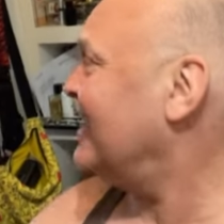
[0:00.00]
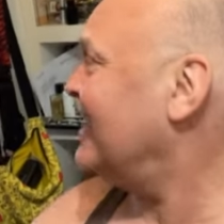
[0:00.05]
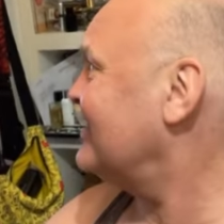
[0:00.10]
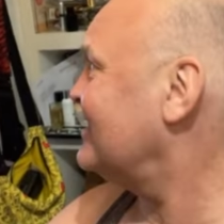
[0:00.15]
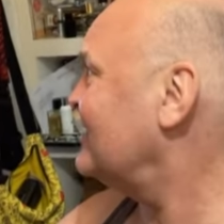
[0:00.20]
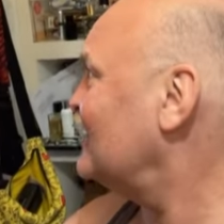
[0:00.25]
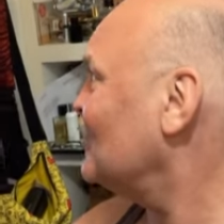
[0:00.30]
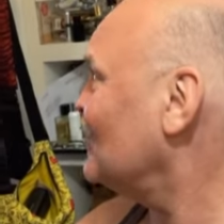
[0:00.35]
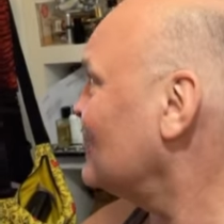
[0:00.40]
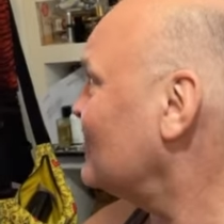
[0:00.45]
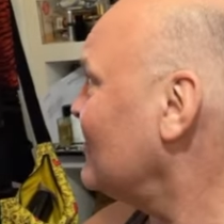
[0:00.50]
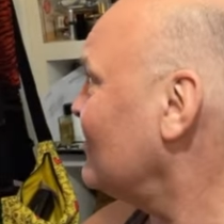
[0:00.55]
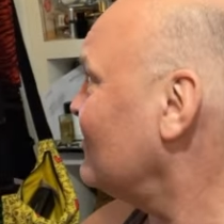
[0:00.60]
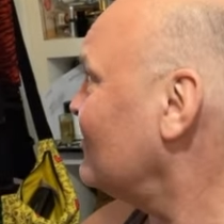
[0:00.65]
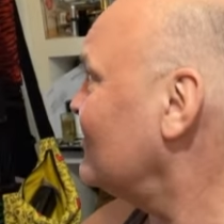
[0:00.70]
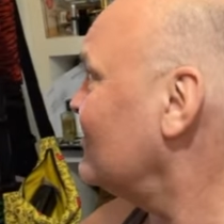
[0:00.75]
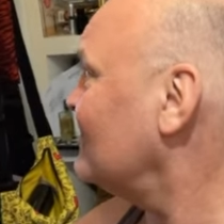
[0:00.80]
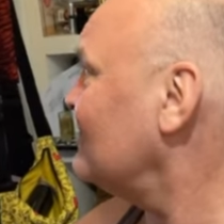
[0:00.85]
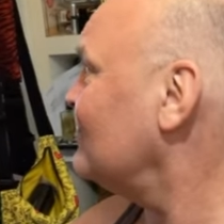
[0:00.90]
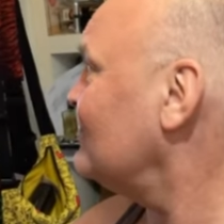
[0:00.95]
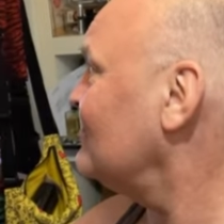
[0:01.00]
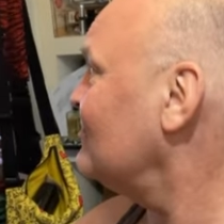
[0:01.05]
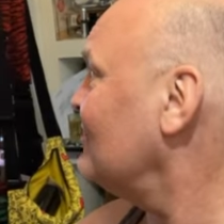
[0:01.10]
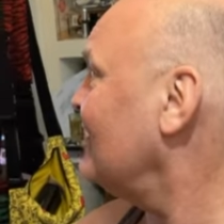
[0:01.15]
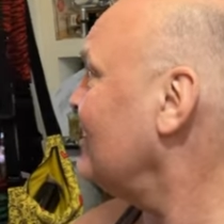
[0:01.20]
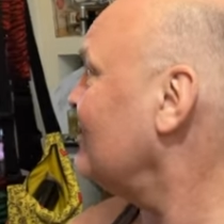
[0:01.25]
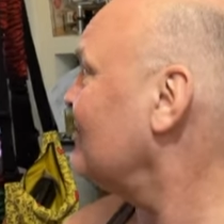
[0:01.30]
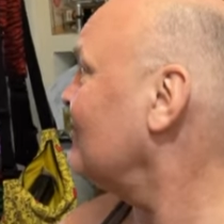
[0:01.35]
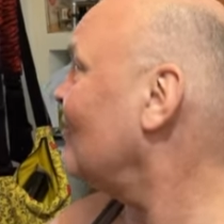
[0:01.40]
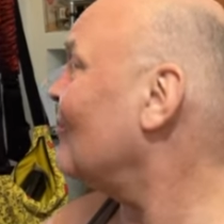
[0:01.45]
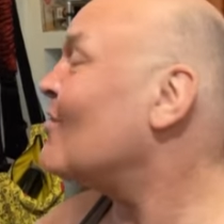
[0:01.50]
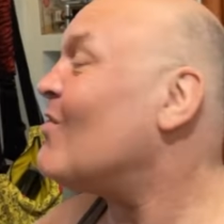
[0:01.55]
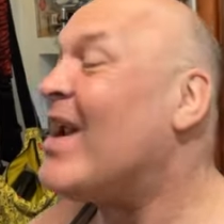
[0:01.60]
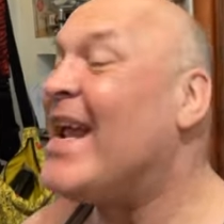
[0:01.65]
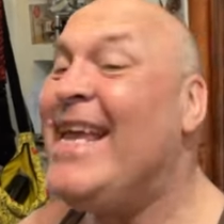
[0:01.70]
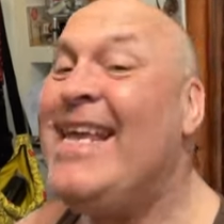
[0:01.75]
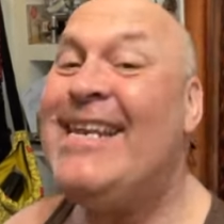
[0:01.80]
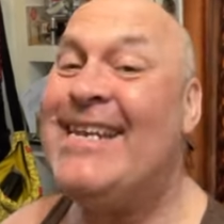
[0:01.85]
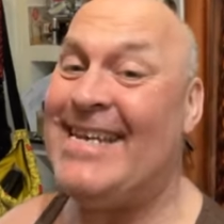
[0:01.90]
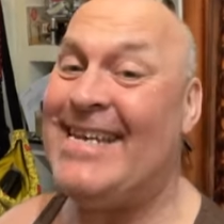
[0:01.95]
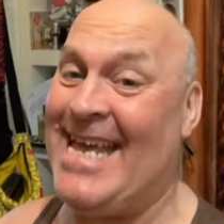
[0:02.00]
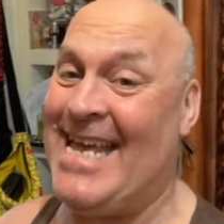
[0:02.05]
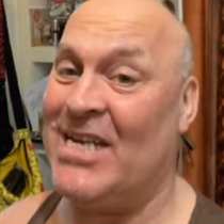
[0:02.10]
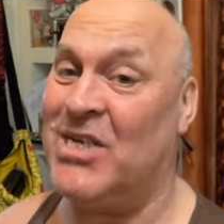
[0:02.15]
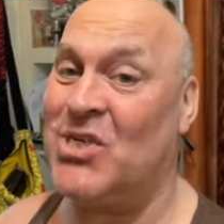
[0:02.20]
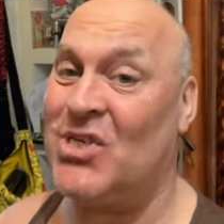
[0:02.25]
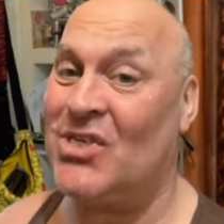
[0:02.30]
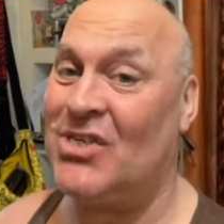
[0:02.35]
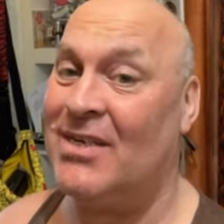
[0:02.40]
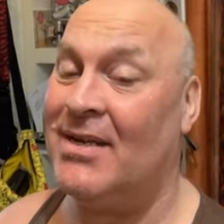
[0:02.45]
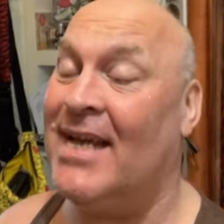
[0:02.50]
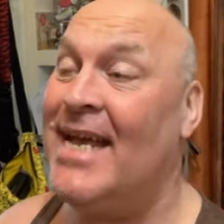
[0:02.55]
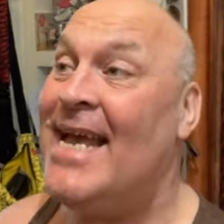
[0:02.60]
It's sort of, well, rainish.